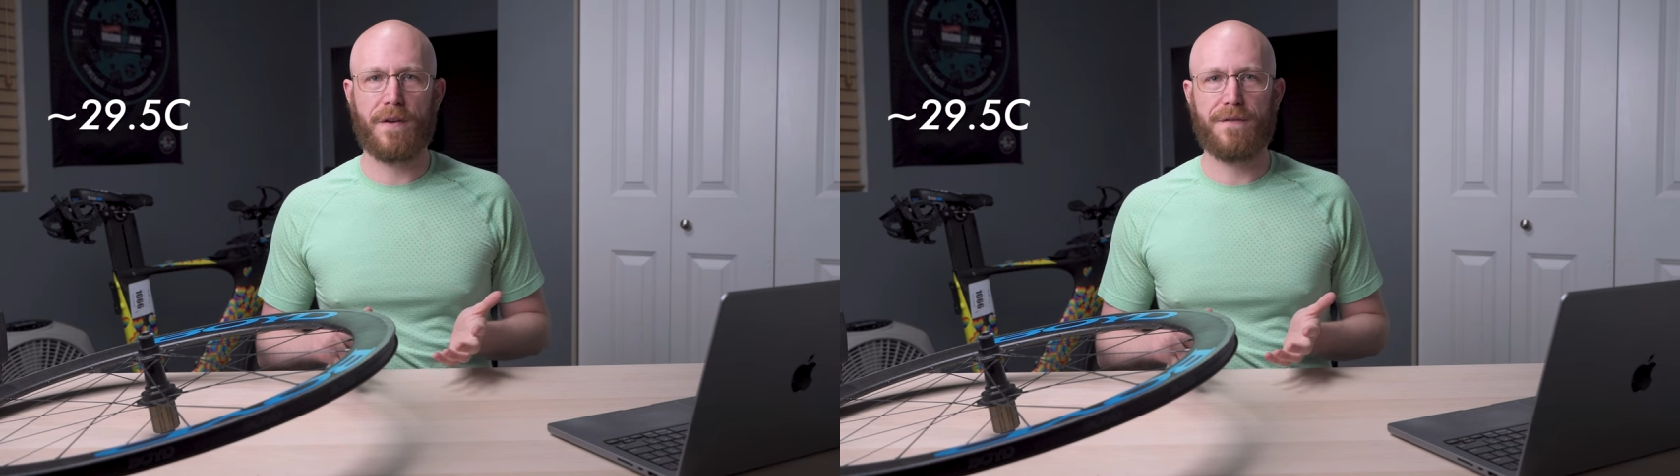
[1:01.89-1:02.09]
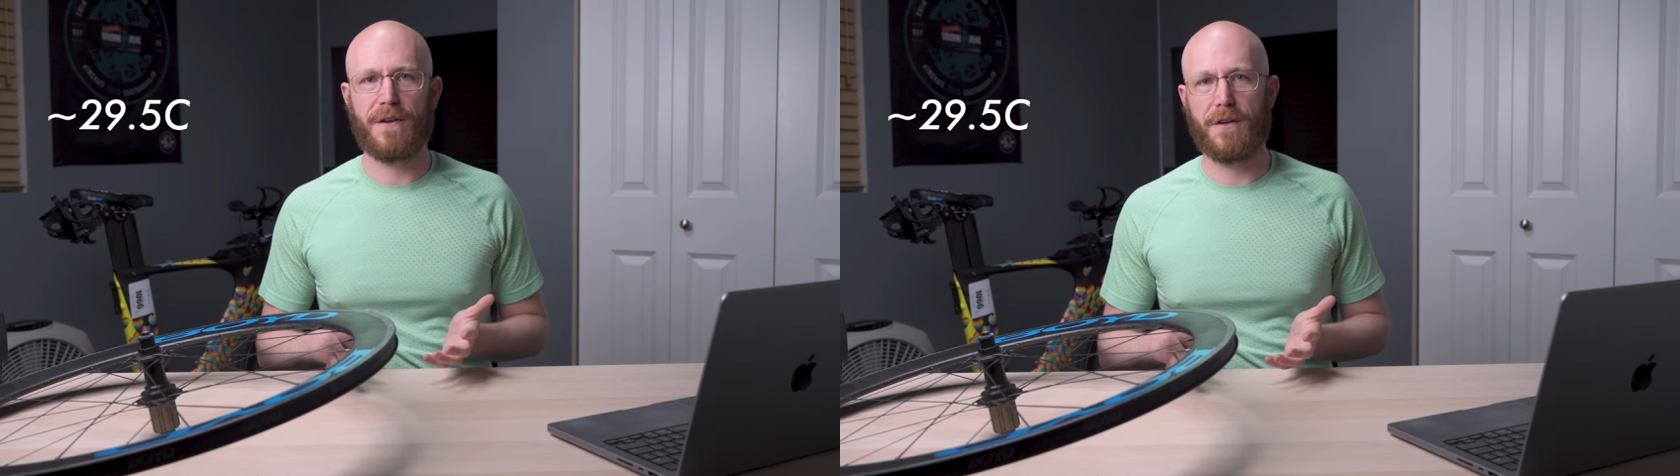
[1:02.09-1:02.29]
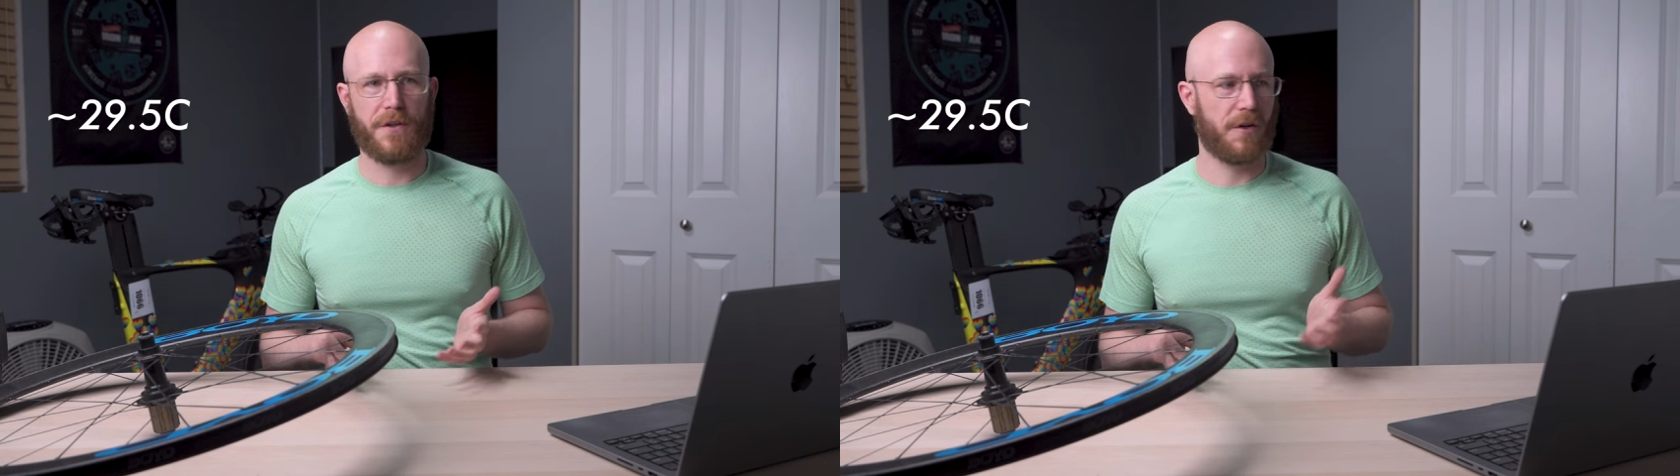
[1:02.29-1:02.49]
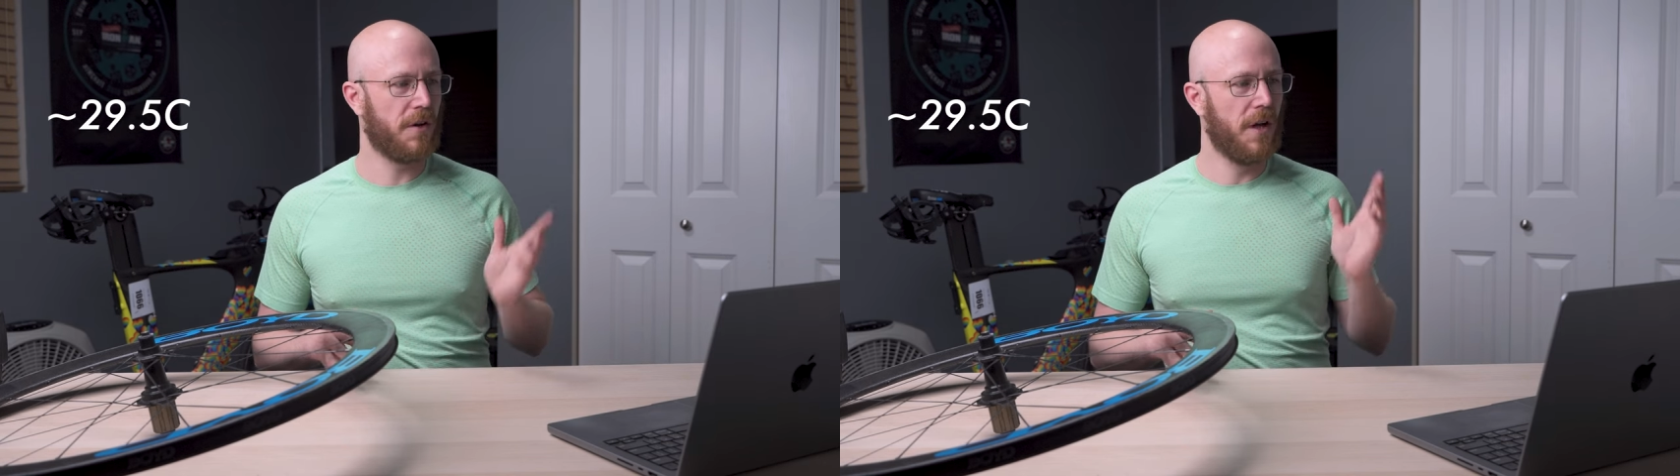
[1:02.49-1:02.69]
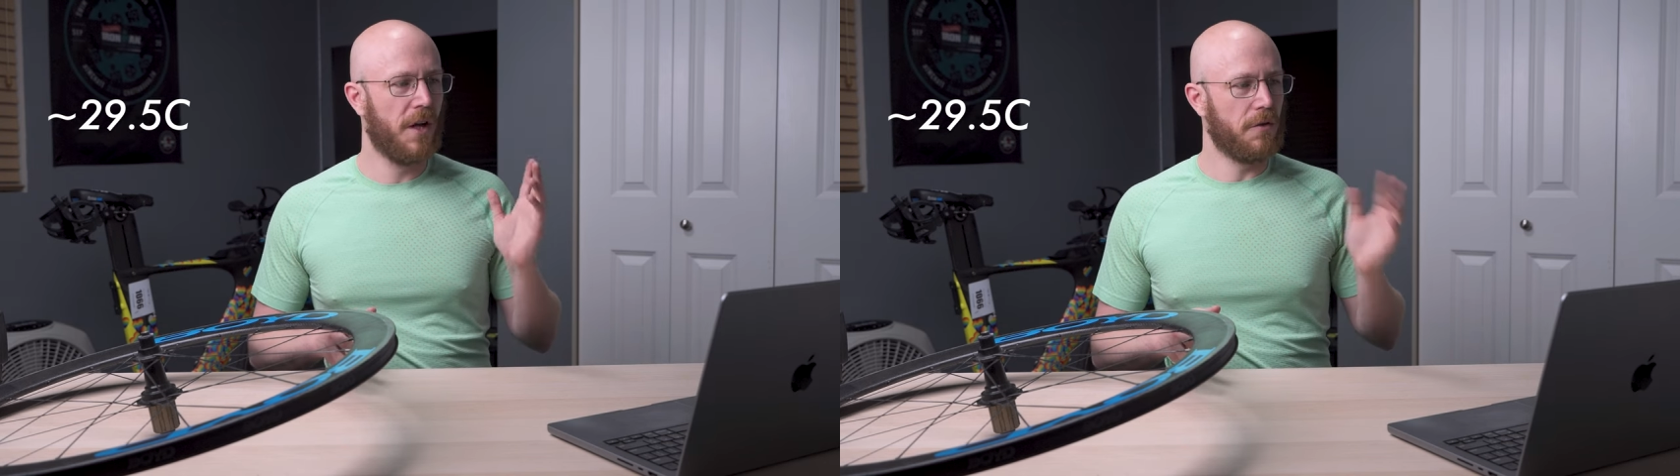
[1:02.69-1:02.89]
of
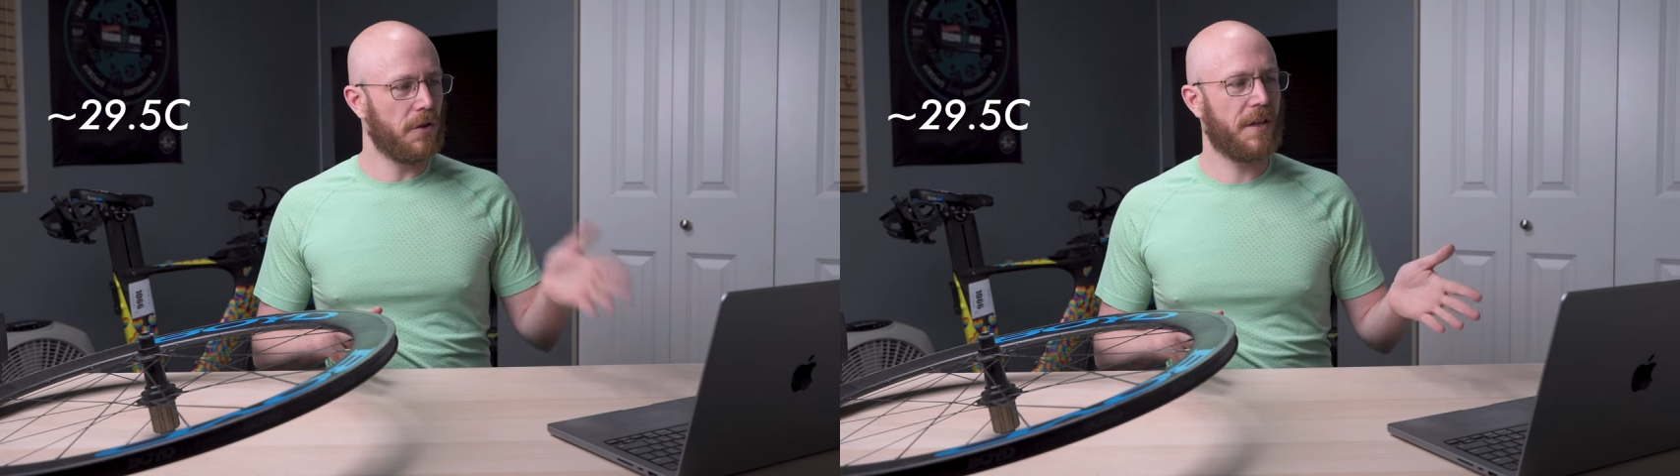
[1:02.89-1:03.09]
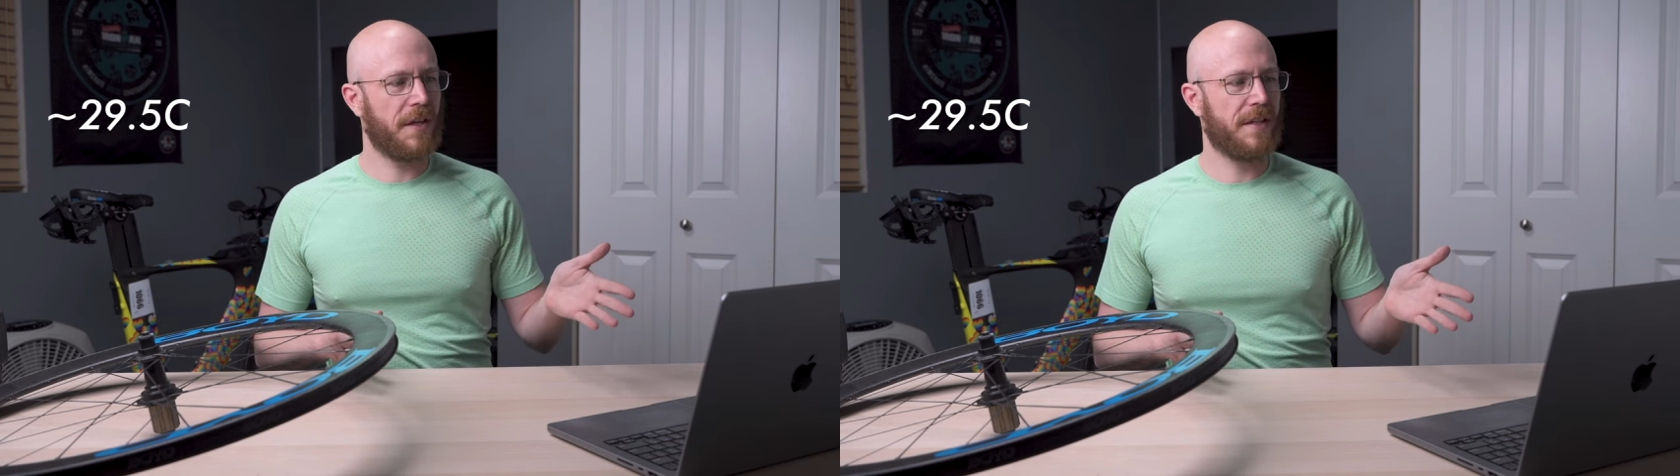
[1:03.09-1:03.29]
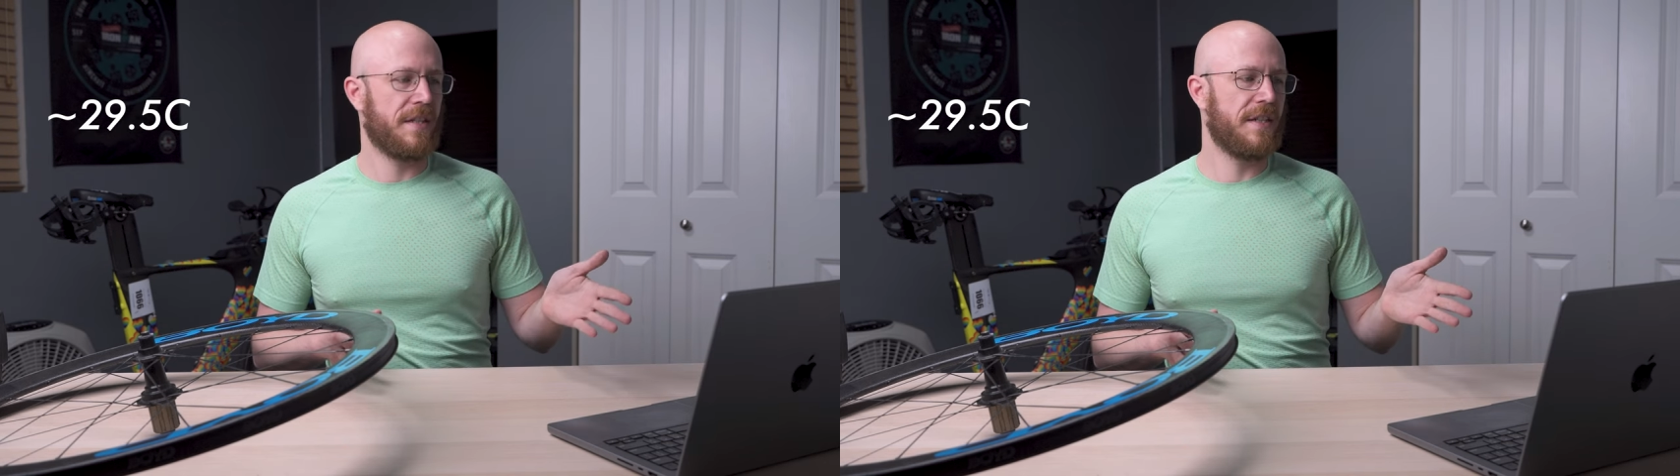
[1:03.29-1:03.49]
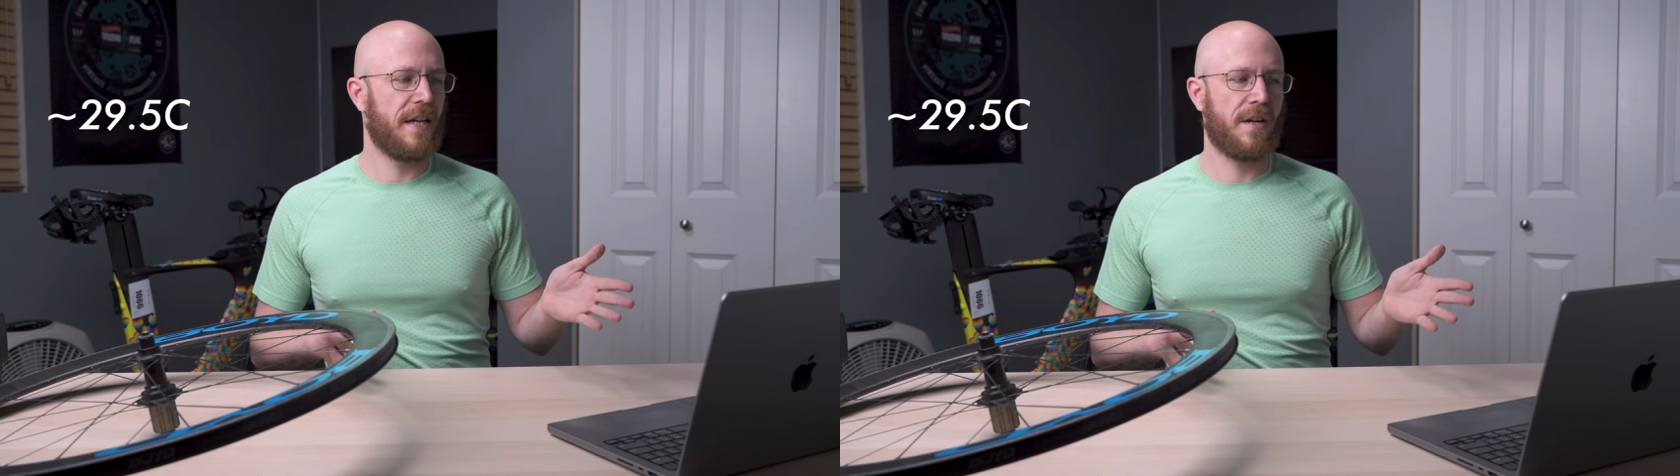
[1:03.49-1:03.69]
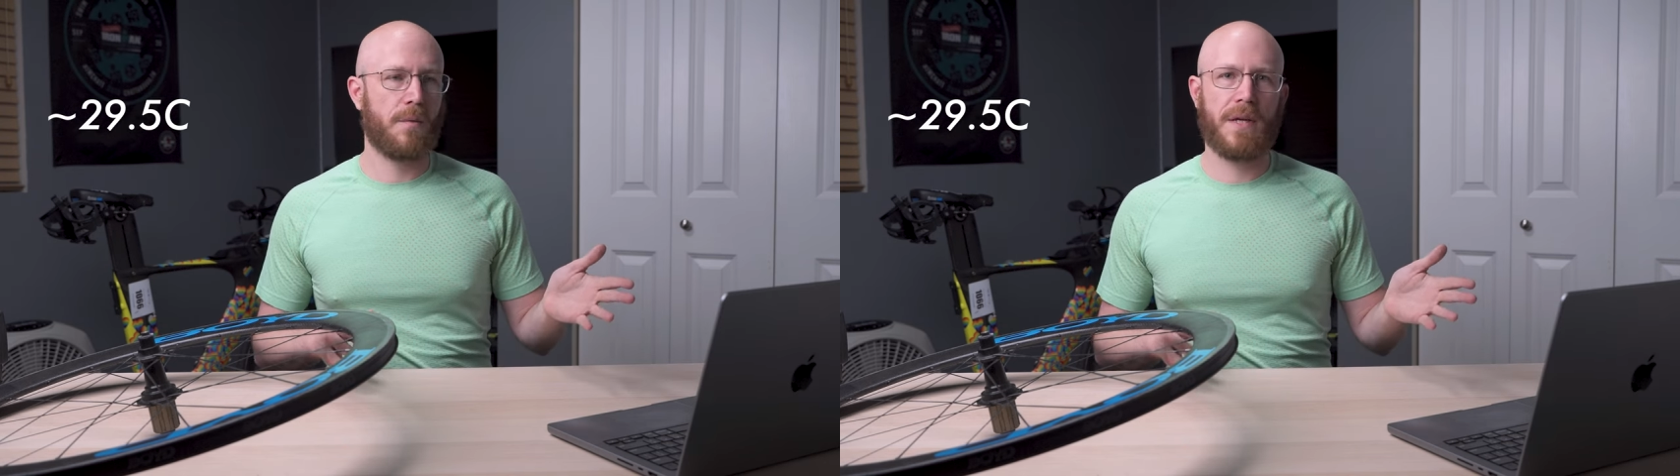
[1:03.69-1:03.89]
failure. Looking at the
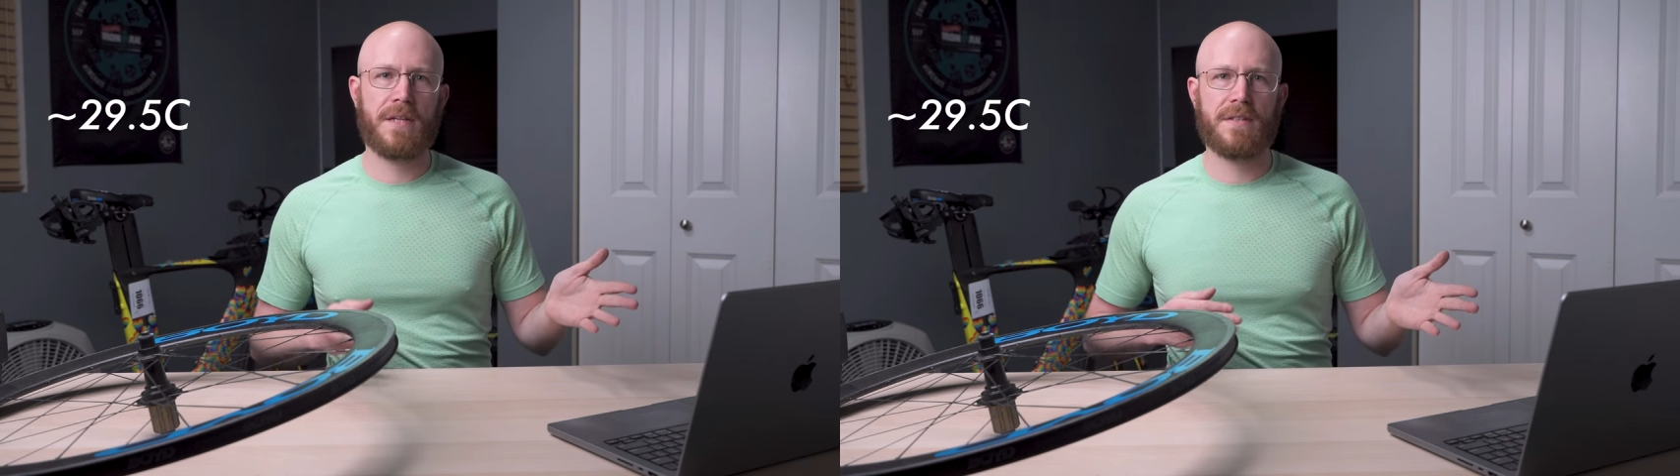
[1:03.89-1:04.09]
data, we